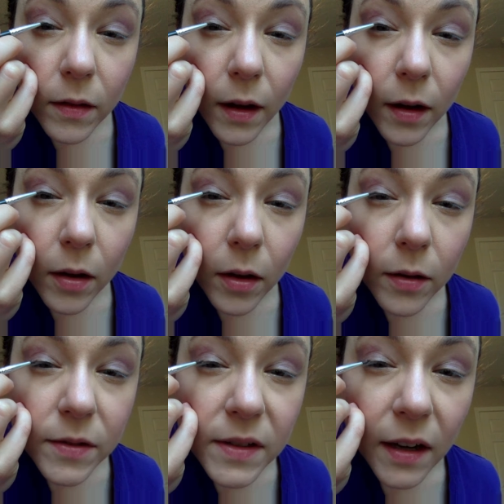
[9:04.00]
not
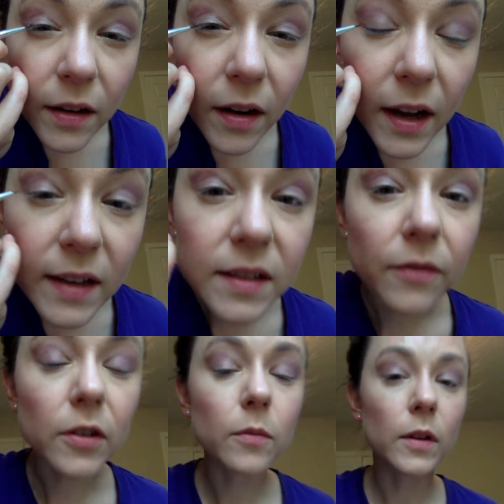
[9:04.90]
close down your eyes.
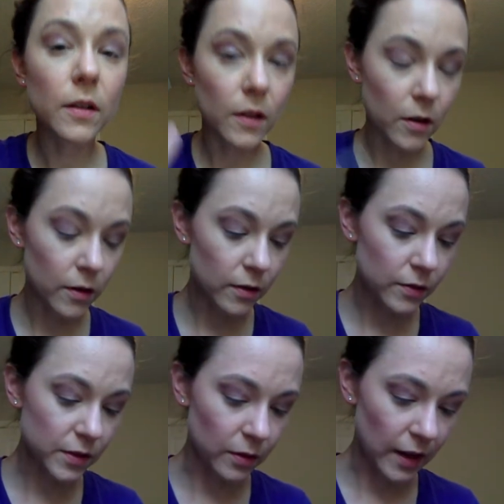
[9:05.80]
If you're one of the
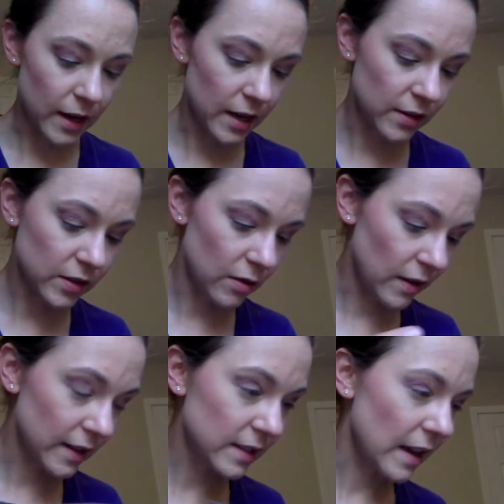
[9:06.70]
girls or ladies who
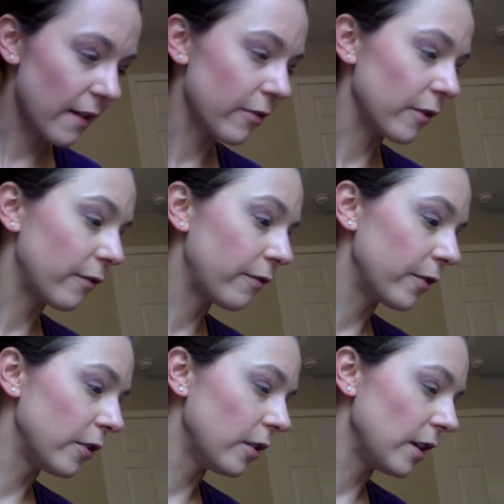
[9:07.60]
likes to have the
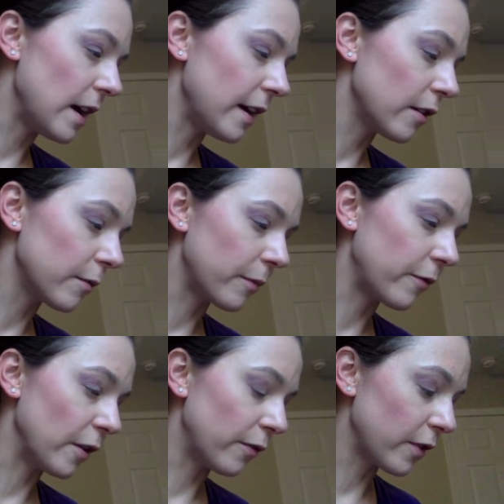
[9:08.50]
full liner,
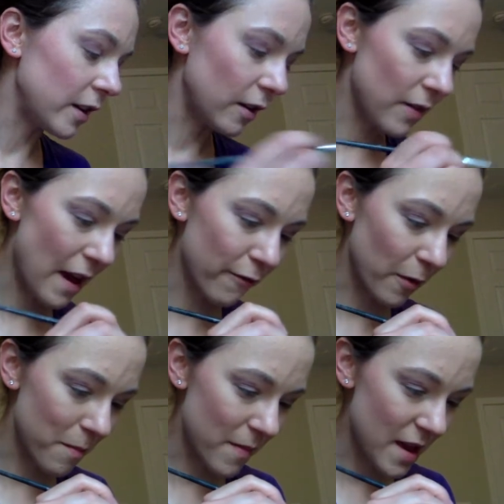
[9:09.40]
feel free to do that.
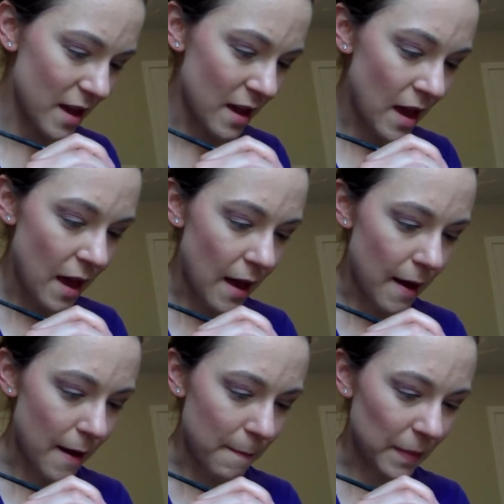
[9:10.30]
For me,
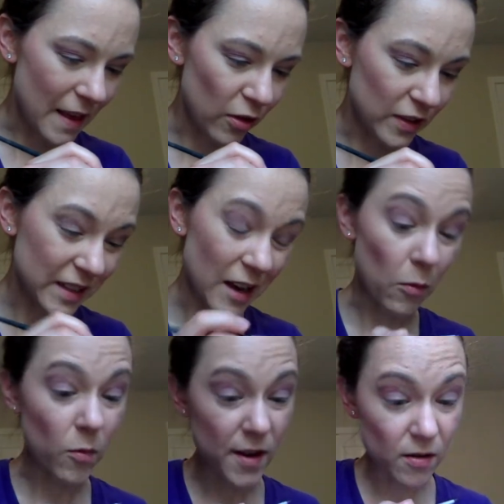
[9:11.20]
it looks kind
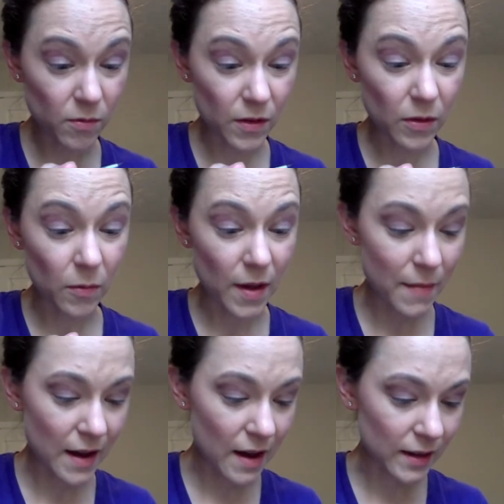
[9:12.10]
of weird with the way
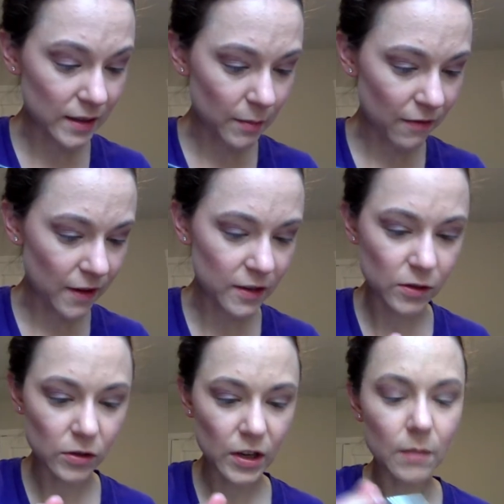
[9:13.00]
my eyes and my
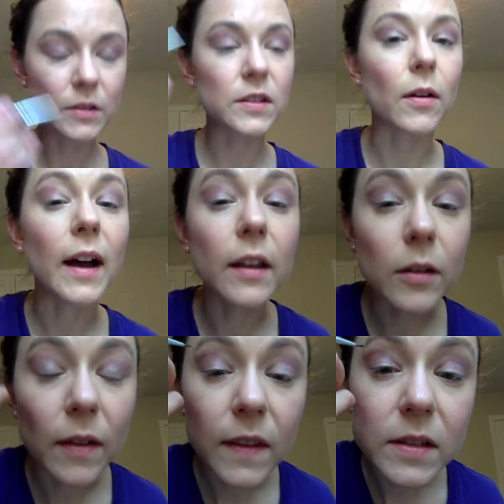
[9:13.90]
face are shaped, so I
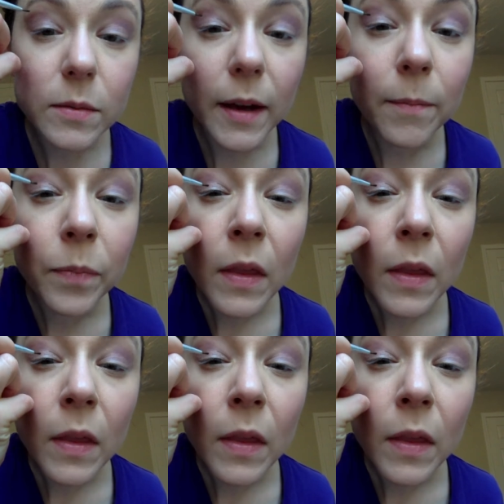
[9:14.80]
do it this way.